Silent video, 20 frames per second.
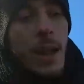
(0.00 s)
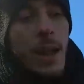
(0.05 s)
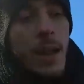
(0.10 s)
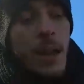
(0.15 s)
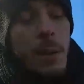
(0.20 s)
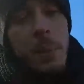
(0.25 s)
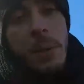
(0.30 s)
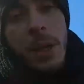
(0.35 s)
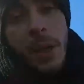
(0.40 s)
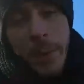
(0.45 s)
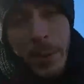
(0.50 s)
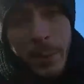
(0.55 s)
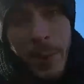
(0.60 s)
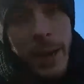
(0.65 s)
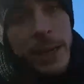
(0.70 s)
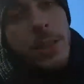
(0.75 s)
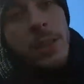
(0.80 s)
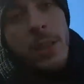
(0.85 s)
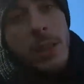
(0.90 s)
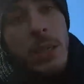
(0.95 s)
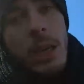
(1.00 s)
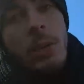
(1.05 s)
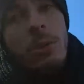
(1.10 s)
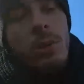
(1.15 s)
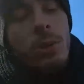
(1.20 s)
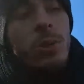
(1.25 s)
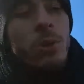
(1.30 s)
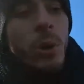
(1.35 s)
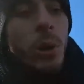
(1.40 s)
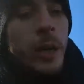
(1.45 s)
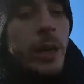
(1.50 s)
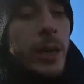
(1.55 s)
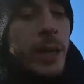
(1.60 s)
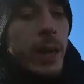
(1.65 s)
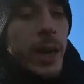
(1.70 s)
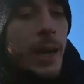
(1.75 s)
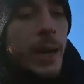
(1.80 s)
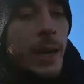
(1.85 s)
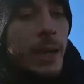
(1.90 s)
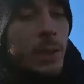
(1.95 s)
Uh, but coming back to the general
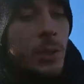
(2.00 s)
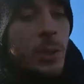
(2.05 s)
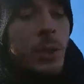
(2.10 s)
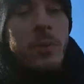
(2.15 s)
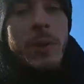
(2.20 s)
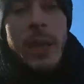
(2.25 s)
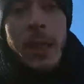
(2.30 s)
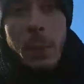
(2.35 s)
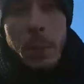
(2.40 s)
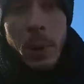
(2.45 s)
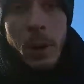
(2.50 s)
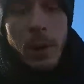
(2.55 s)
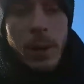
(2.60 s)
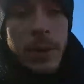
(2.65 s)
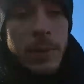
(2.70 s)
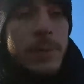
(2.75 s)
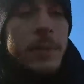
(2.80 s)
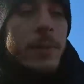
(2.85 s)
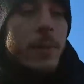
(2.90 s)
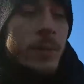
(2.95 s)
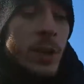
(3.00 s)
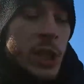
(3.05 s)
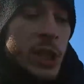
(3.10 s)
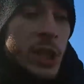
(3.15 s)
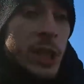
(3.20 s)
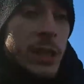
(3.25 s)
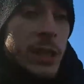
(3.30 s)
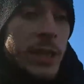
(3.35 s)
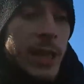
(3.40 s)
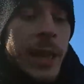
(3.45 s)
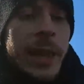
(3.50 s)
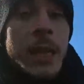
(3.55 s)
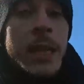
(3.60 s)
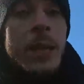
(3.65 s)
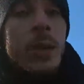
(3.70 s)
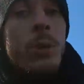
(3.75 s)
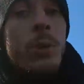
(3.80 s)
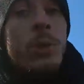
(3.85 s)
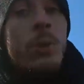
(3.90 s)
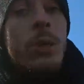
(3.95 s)
story, uh, so I read the book, Crush It, and
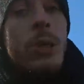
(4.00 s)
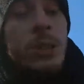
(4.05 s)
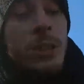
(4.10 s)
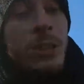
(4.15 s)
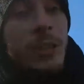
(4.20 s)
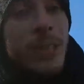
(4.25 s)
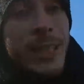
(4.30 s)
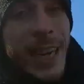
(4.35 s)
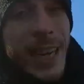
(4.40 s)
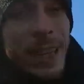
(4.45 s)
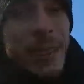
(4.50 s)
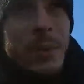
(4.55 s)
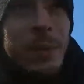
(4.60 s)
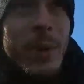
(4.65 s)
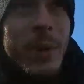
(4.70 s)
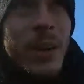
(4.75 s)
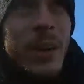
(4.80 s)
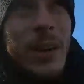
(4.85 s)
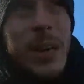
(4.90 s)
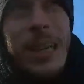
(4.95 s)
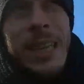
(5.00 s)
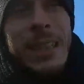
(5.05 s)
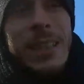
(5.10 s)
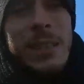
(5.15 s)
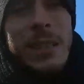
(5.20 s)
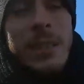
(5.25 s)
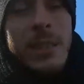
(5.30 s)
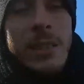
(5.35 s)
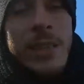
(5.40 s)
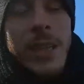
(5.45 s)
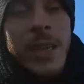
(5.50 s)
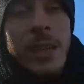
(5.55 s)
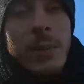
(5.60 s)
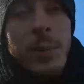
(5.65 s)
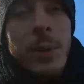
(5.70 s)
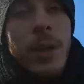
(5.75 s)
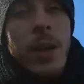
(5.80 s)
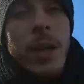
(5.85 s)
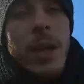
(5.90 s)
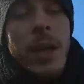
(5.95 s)
then also there's a second book, I guess it's a
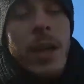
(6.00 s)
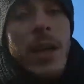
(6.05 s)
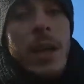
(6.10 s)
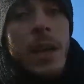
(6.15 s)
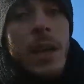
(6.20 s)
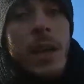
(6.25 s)
second book,